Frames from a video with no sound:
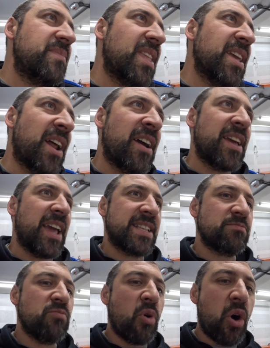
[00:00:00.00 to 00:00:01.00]

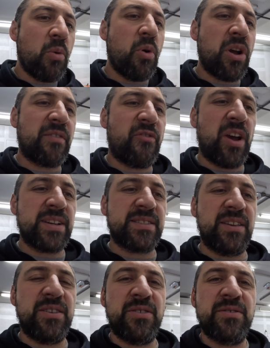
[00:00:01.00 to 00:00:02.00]
it's more work for us
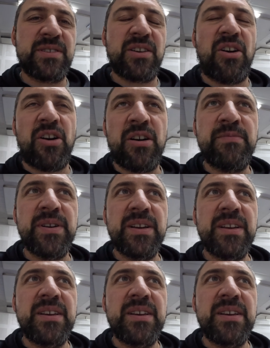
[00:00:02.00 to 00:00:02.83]
to use COBB.